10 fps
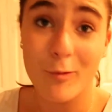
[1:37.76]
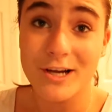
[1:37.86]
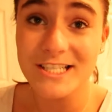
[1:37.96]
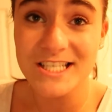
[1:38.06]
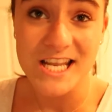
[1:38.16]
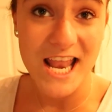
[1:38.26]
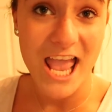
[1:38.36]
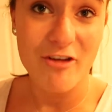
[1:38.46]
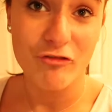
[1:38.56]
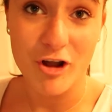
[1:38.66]
worked
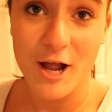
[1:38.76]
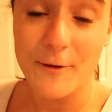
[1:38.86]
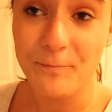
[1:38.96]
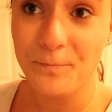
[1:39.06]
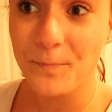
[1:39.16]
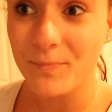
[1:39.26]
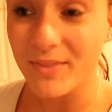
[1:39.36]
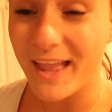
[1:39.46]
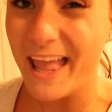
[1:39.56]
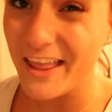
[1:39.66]
today from
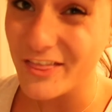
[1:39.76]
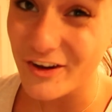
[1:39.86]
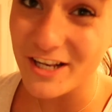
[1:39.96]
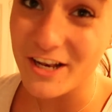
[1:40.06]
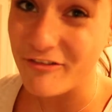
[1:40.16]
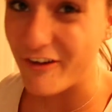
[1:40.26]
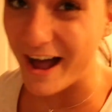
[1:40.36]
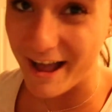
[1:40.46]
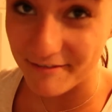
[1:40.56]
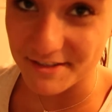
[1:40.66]
8:30 to
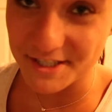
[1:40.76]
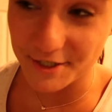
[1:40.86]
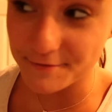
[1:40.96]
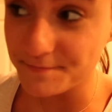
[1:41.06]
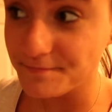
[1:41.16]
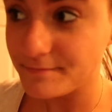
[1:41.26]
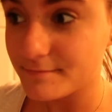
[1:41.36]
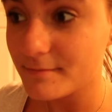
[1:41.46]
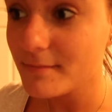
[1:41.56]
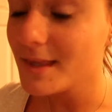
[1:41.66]
5, so
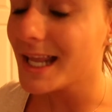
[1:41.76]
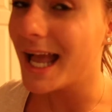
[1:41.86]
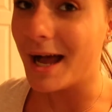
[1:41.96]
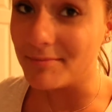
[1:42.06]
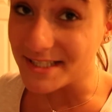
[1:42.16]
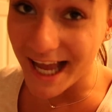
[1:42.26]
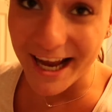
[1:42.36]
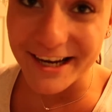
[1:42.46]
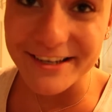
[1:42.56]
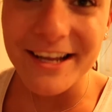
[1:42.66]
I'm
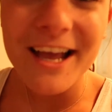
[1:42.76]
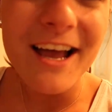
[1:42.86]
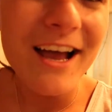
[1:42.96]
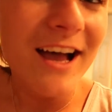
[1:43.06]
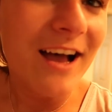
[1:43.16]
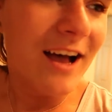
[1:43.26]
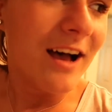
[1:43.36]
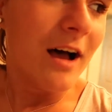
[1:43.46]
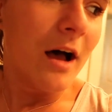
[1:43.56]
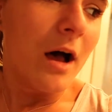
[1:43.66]
tired.
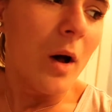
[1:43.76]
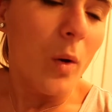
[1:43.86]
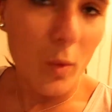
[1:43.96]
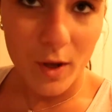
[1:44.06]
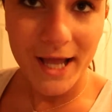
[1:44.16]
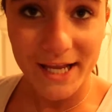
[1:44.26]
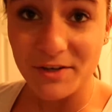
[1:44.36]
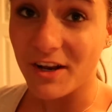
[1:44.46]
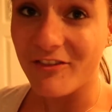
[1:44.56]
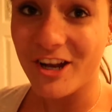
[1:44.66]
Ooh, I
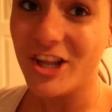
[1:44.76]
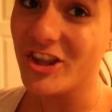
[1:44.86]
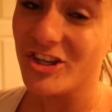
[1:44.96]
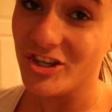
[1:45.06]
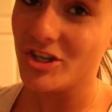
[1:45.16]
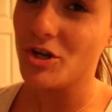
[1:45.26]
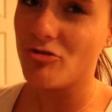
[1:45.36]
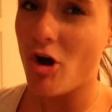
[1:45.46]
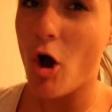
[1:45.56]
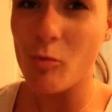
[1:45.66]
don't have anything to
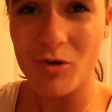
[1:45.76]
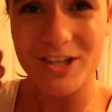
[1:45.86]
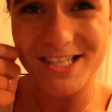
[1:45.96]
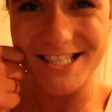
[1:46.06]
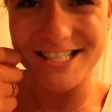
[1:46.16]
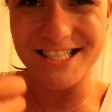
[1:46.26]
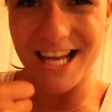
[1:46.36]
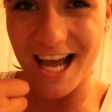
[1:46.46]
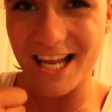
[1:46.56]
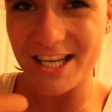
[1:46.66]
do. Homework is
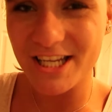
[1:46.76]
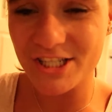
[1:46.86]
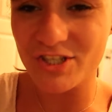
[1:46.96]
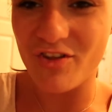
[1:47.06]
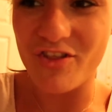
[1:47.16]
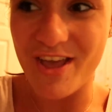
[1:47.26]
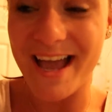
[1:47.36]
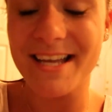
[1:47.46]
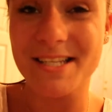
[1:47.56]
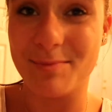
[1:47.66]
done, so
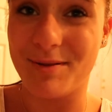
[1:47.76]
that is a